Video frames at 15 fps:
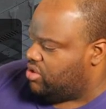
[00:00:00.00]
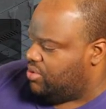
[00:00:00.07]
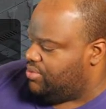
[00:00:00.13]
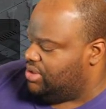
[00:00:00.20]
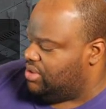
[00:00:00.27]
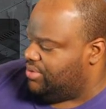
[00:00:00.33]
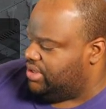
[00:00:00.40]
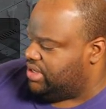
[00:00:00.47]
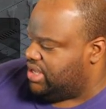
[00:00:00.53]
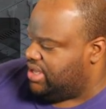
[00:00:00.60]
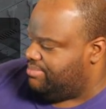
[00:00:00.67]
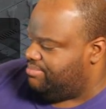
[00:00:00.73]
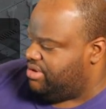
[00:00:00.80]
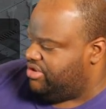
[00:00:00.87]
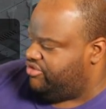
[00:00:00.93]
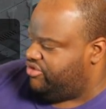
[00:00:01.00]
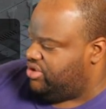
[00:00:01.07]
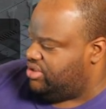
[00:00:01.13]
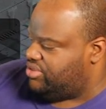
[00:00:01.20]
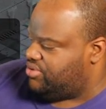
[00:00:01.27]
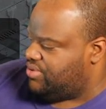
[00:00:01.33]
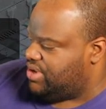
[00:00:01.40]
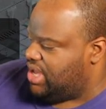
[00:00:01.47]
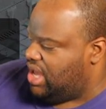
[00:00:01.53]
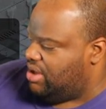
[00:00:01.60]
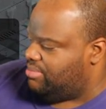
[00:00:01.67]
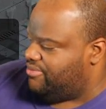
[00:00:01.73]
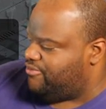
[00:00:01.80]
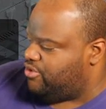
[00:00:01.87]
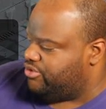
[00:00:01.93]
They really wanted to get BG3
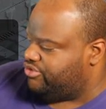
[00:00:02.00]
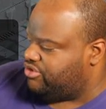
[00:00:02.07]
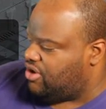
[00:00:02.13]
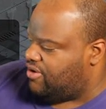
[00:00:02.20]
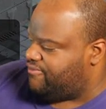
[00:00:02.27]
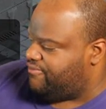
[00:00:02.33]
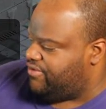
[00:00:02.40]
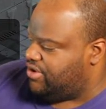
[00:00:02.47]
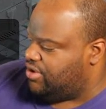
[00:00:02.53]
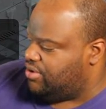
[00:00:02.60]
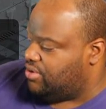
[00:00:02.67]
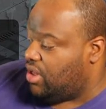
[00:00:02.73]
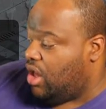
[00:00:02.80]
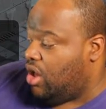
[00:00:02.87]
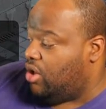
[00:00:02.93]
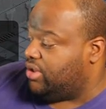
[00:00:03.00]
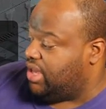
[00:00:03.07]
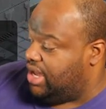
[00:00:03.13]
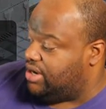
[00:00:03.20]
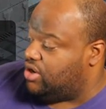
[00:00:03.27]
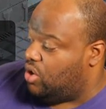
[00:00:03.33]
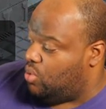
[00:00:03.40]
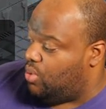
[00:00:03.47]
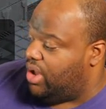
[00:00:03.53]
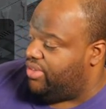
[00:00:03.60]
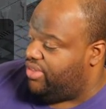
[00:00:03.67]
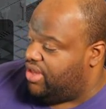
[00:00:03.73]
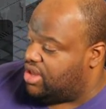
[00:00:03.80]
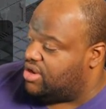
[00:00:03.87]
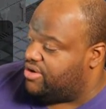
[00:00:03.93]
out before Starfield. Oh, yeah, no
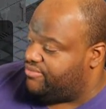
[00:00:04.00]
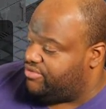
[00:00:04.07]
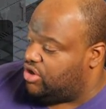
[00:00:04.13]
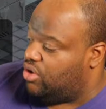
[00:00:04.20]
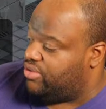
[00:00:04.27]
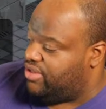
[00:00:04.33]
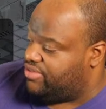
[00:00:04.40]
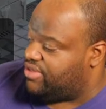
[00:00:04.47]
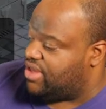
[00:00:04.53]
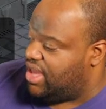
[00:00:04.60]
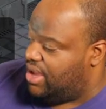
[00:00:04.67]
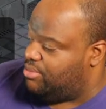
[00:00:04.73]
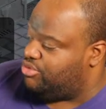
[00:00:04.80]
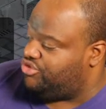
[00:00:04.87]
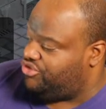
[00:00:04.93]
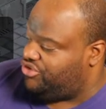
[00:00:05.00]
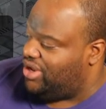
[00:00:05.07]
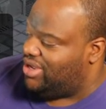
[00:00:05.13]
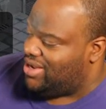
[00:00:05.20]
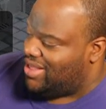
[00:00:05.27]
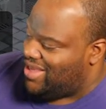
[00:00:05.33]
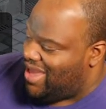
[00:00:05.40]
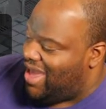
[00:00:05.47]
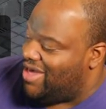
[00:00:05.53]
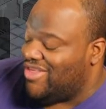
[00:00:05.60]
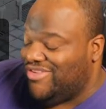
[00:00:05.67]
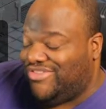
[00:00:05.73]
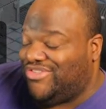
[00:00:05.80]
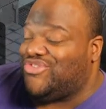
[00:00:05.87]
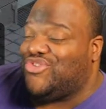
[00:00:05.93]
way they could have known that the game was shit. Yeah,
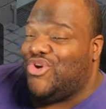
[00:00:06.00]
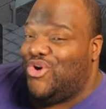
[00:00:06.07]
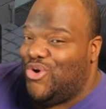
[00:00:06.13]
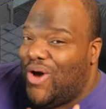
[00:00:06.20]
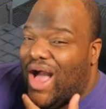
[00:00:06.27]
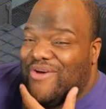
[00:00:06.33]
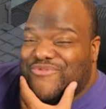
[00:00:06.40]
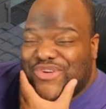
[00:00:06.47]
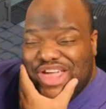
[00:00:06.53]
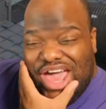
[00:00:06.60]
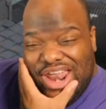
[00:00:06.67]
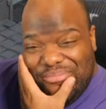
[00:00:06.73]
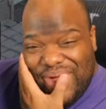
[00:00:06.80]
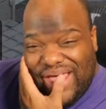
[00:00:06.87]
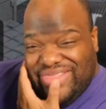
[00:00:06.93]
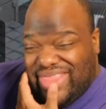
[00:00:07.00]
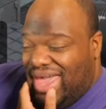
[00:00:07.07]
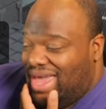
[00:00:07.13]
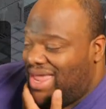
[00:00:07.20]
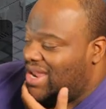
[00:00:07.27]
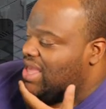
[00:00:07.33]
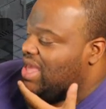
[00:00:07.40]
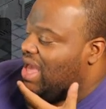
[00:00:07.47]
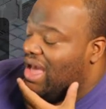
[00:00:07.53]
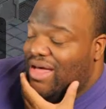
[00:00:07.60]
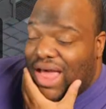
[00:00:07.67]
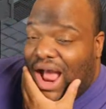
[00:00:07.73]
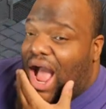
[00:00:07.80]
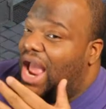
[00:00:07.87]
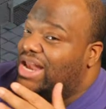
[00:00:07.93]
this is true. I forgot about that.
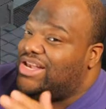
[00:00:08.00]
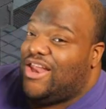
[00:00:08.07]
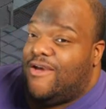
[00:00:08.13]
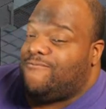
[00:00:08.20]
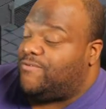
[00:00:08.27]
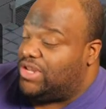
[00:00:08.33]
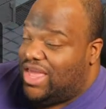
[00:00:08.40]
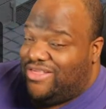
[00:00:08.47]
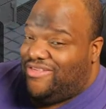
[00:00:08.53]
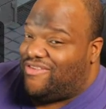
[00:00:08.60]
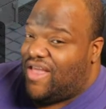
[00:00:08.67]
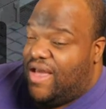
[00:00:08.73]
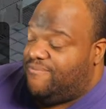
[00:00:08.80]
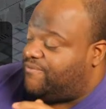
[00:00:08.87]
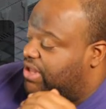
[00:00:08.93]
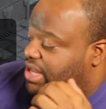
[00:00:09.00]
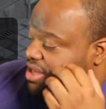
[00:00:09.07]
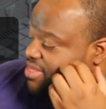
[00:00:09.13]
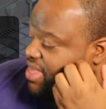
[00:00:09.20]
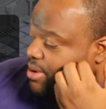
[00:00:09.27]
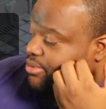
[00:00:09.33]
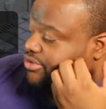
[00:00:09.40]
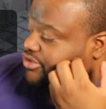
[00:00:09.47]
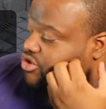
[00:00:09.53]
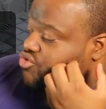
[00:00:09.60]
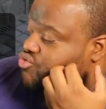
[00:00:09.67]
Uh, I definitely at the time felt like that was a